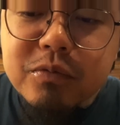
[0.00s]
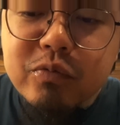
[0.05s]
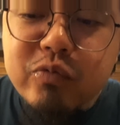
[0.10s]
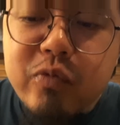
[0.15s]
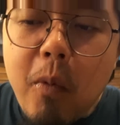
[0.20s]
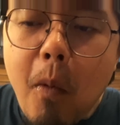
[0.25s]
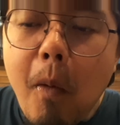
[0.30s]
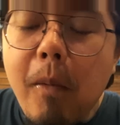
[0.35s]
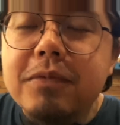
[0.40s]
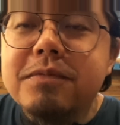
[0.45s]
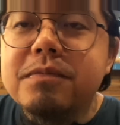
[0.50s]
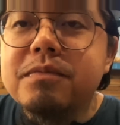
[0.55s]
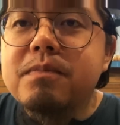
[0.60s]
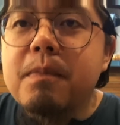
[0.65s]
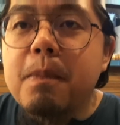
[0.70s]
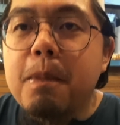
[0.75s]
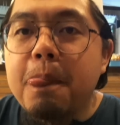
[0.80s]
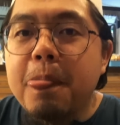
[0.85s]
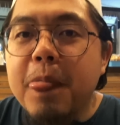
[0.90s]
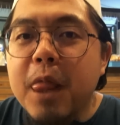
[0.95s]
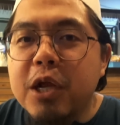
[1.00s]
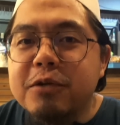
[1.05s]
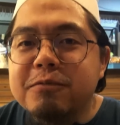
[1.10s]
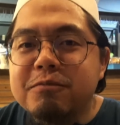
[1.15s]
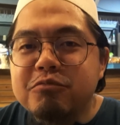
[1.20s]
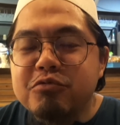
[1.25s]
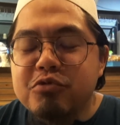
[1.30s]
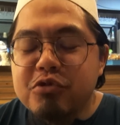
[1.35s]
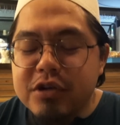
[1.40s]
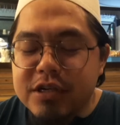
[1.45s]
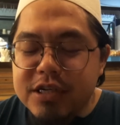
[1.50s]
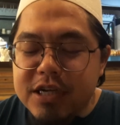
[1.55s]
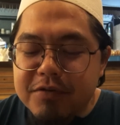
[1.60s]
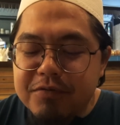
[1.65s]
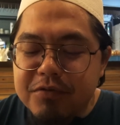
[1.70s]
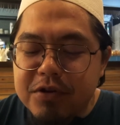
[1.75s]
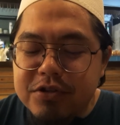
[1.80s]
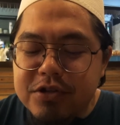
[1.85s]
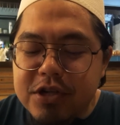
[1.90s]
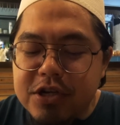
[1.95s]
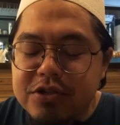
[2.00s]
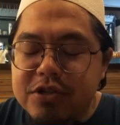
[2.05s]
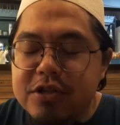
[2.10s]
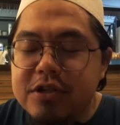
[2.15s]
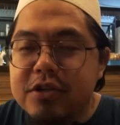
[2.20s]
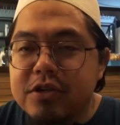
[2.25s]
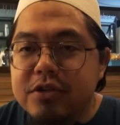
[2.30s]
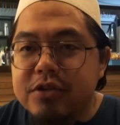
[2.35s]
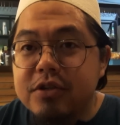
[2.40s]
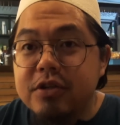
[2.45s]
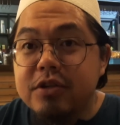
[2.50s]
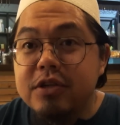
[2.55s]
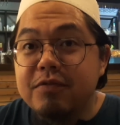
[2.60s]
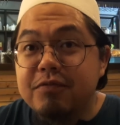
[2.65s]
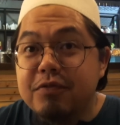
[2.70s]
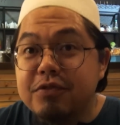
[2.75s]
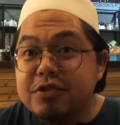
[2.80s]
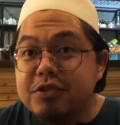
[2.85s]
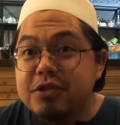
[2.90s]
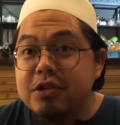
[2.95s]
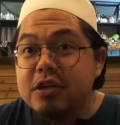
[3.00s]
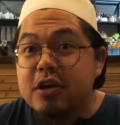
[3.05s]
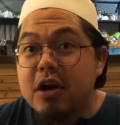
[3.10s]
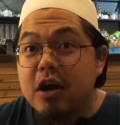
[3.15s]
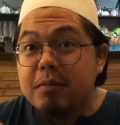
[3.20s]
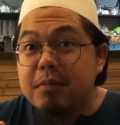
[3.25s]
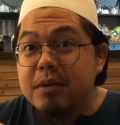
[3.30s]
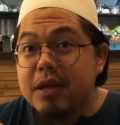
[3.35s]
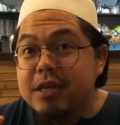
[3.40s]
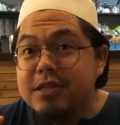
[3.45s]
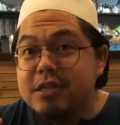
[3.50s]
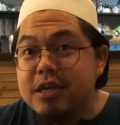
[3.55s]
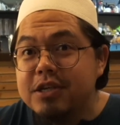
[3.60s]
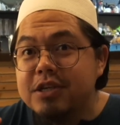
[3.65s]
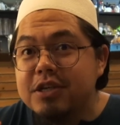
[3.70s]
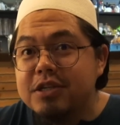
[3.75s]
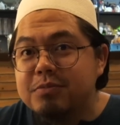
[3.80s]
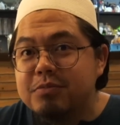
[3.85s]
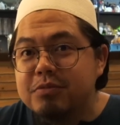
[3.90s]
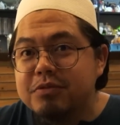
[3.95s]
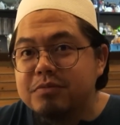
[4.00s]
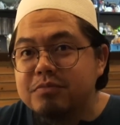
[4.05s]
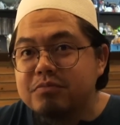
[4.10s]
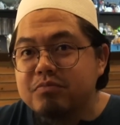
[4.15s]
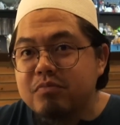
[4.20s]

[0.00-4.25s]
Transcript: look at that face, he's enjoying it. You can definitely taste the, the difference in the caramelized onions, bro.